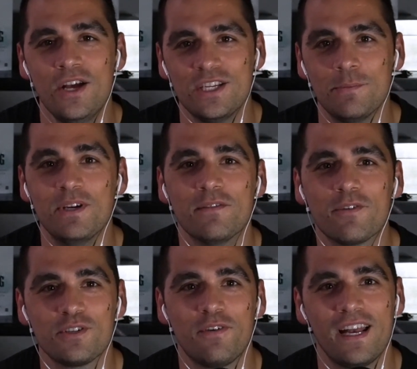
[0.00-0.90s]
to be
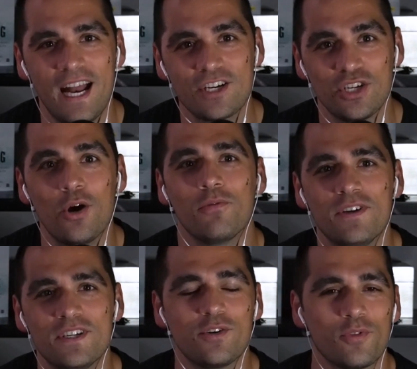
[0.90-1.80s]
diversified and actually own
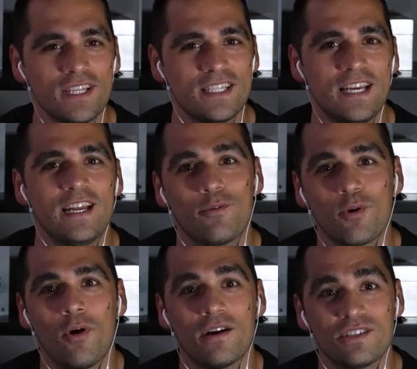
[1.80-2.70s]
physical real estate, it
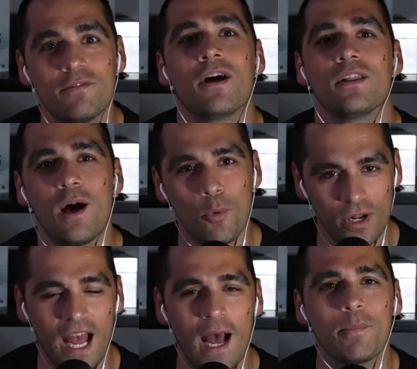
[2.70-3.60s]
requires a lot more
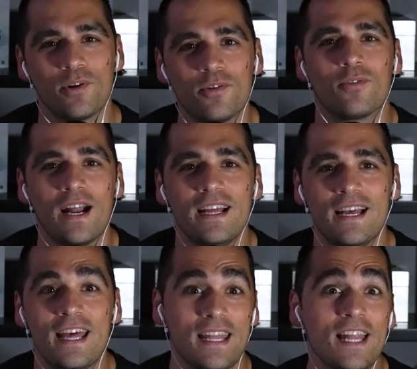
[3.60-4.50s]
capital, right?
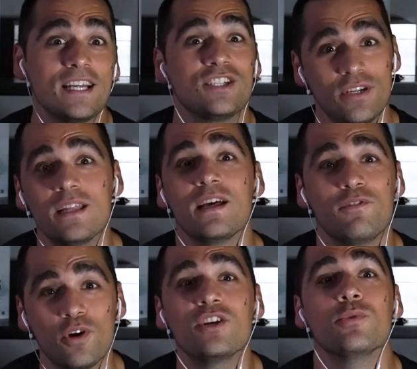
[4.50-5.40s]
And unless you're
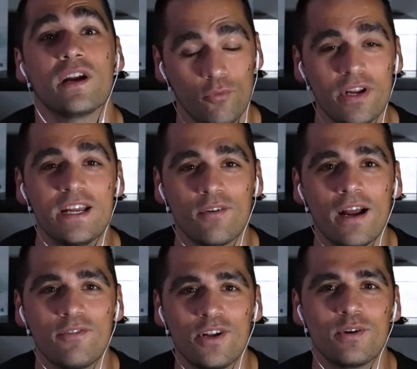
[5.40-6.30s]
not doing a REIT, right?
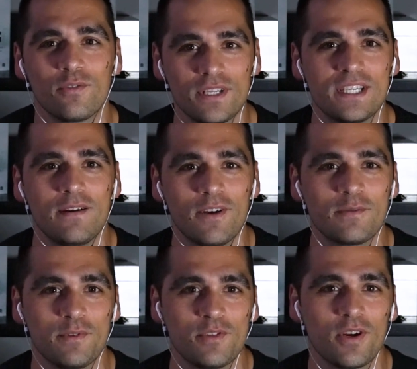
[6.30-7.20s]
If you're not doing a real estate
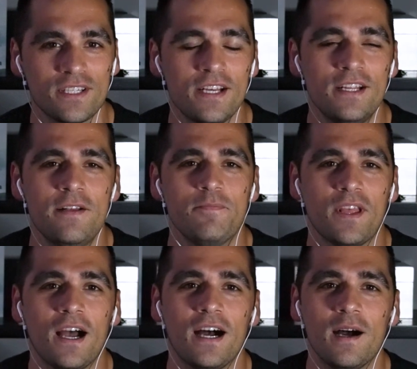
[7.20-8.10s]
investment trust.
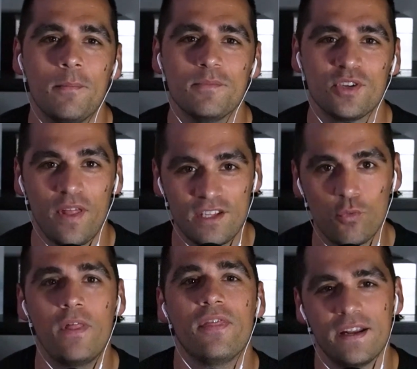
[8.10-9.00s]
So that's
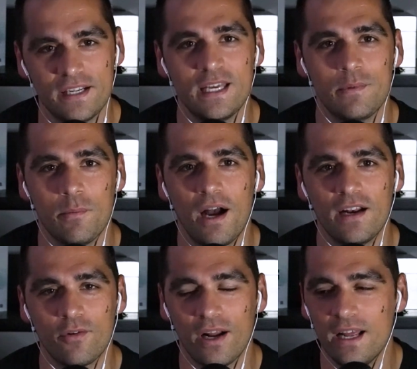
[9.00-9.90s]
one thing to keep in
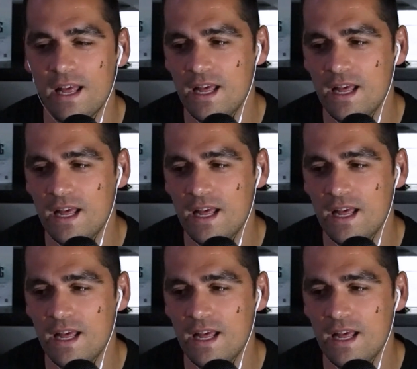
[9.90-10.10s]
mind, right?